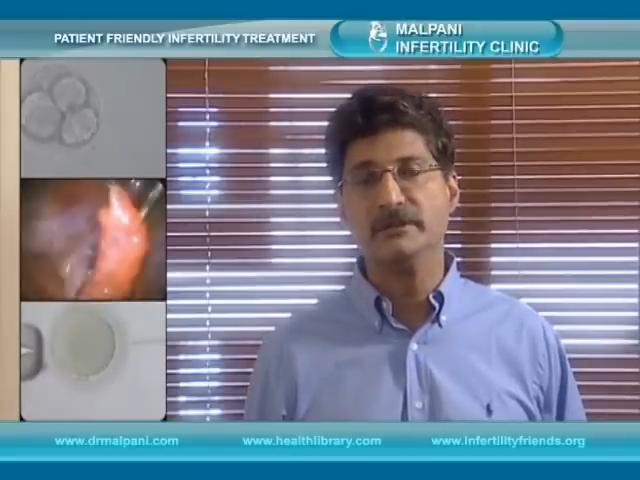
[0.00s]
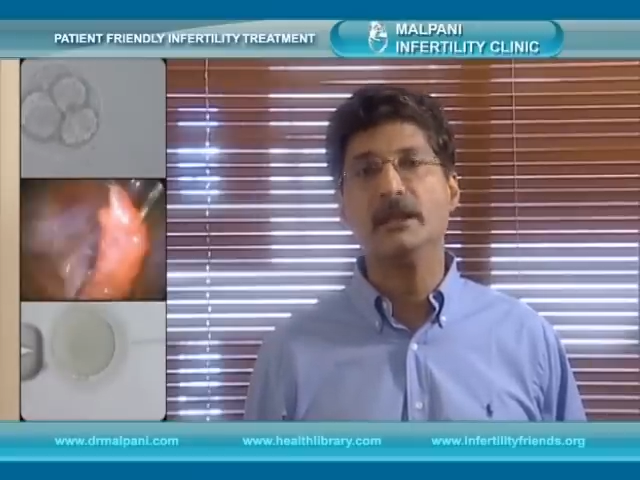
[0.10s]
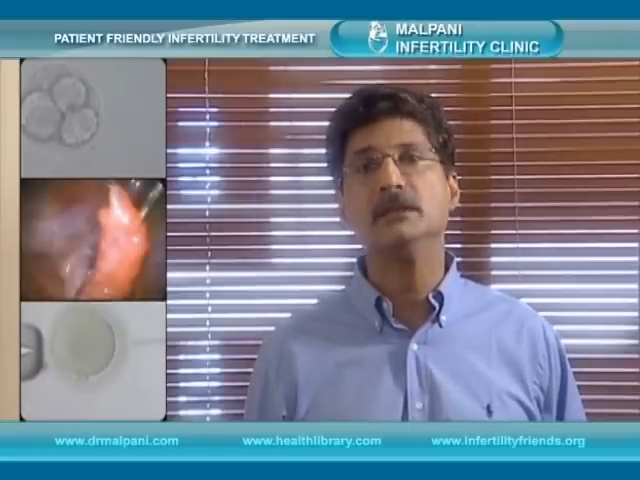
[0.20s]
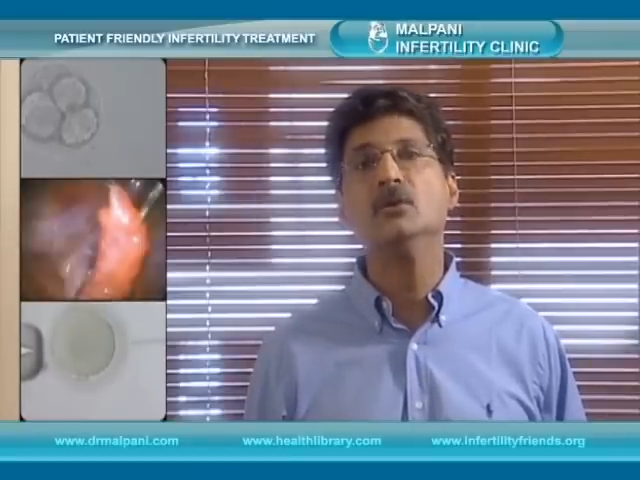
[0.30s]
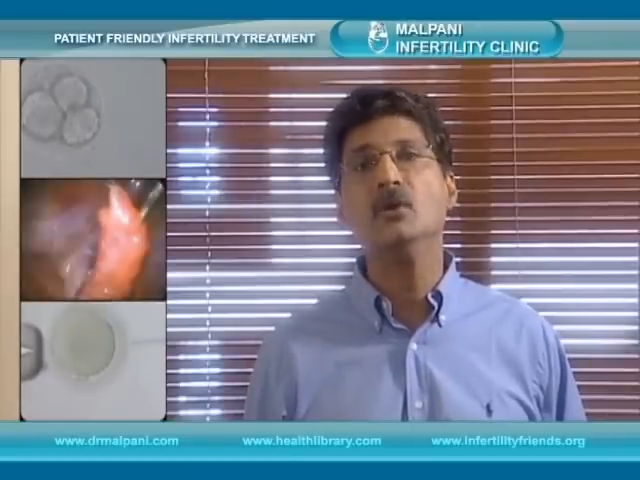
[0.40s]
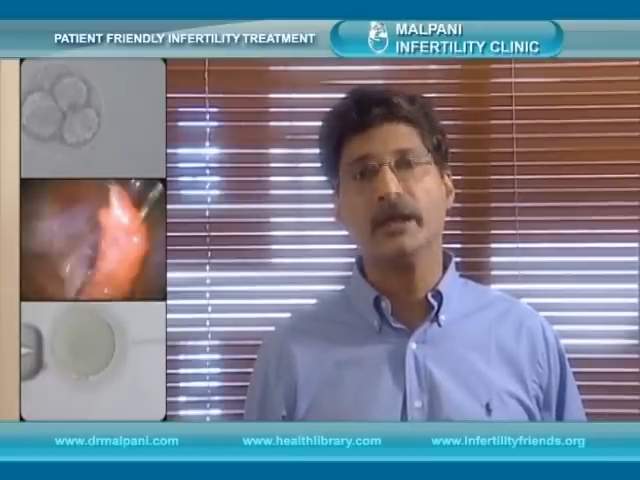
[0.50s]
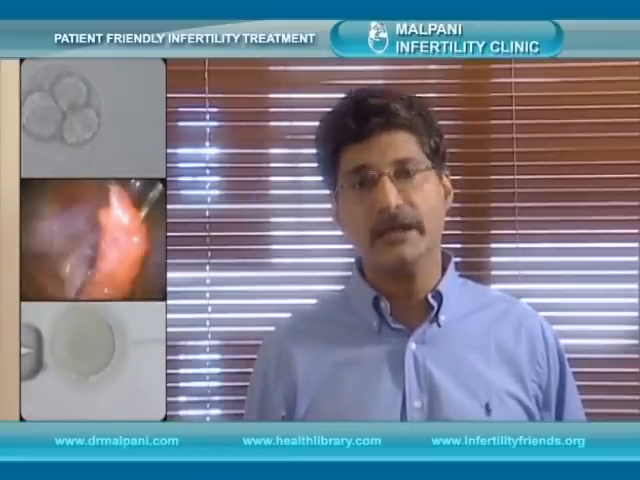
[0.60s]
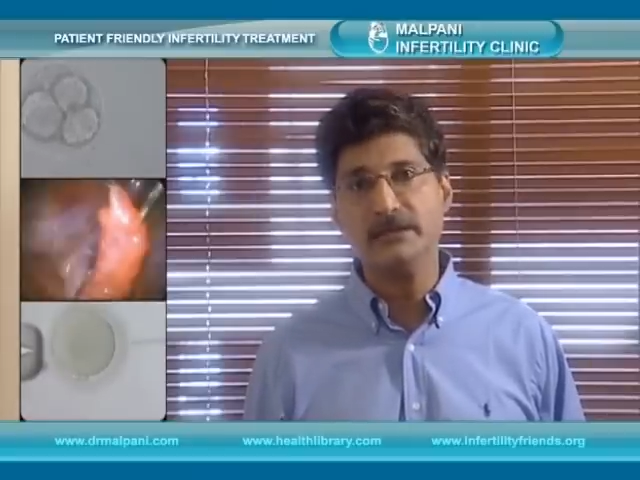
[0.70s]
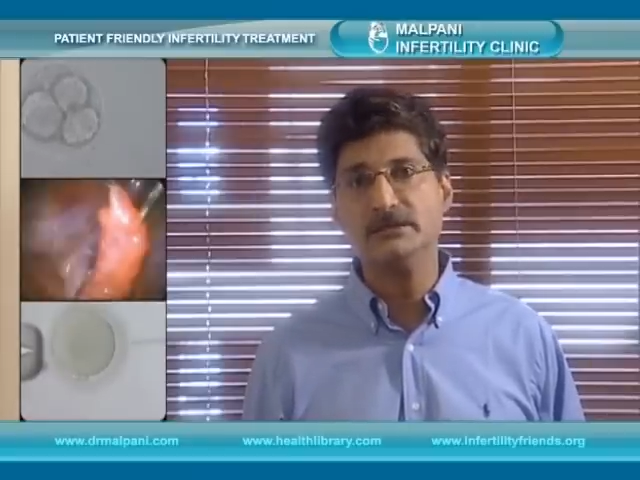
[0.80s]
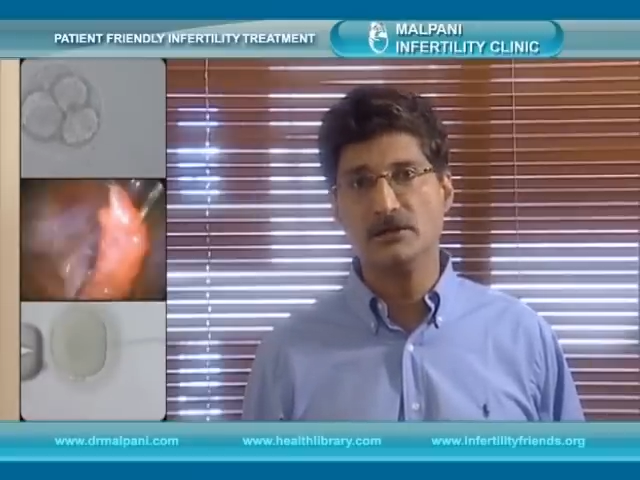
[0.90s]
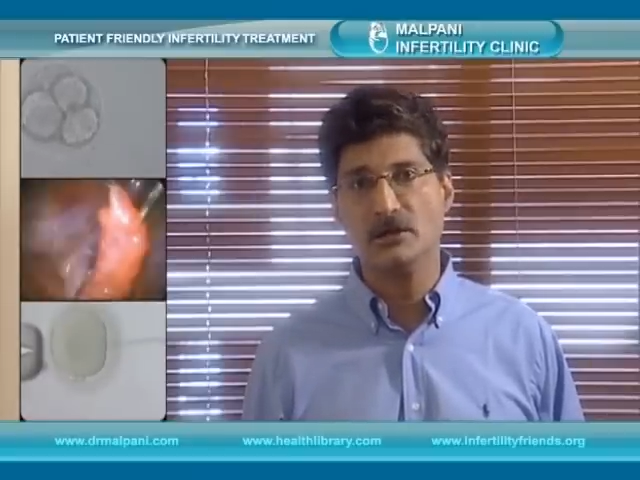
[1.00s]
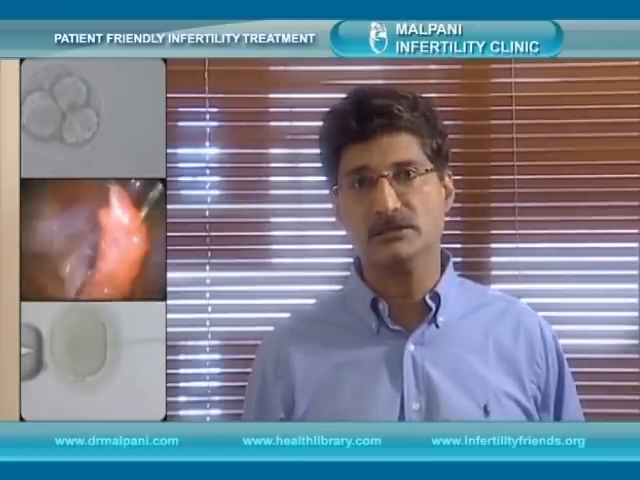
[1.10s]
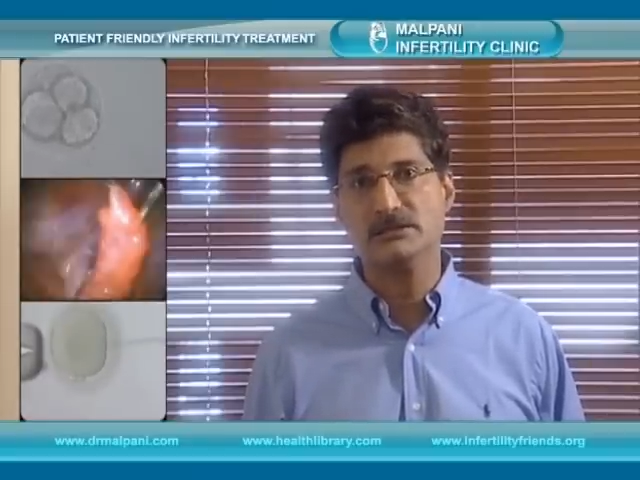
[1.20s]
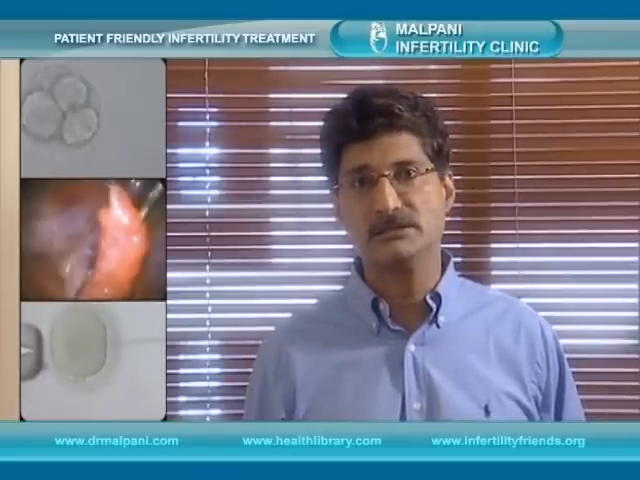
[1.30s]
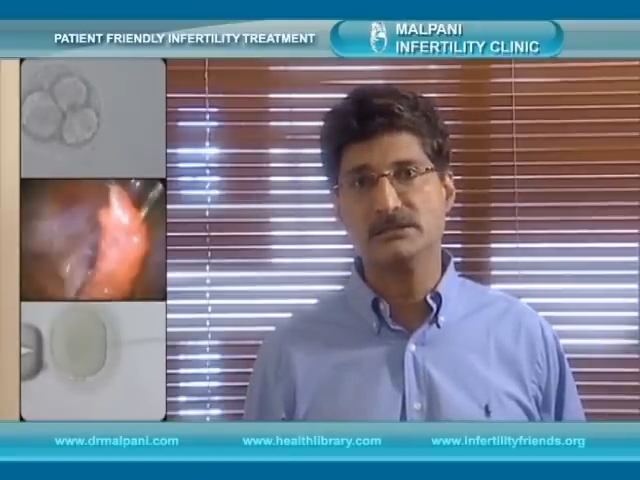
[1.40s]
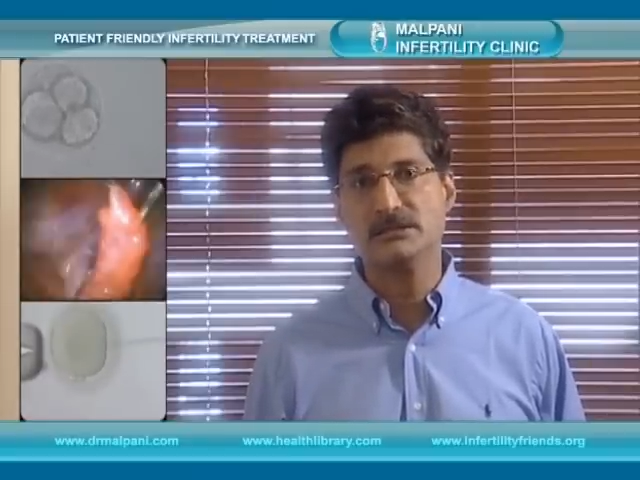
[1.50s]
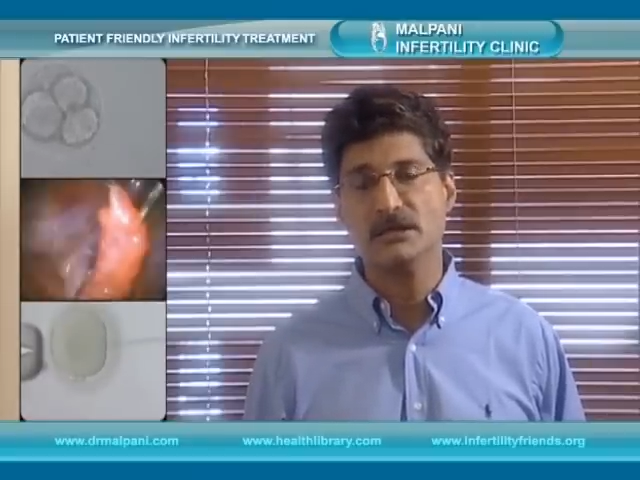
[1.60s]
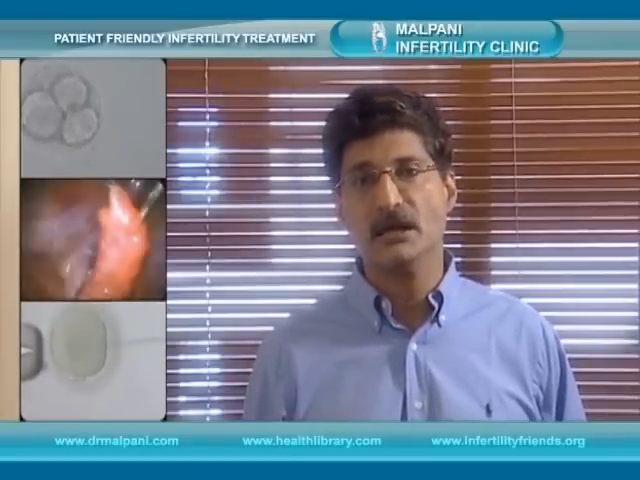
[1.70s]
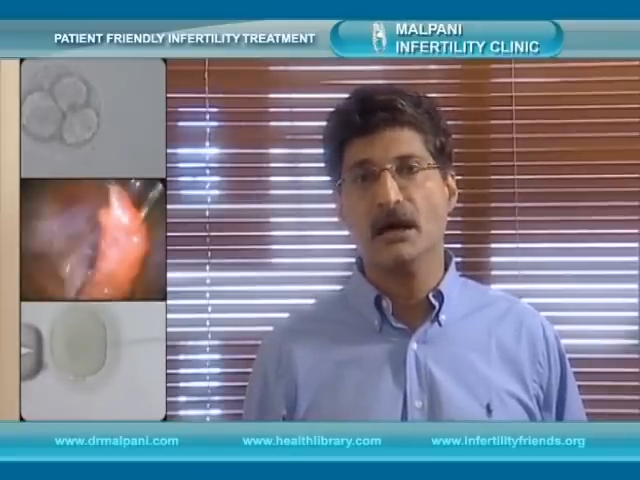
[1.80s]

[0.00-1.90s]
there are no hidden costs.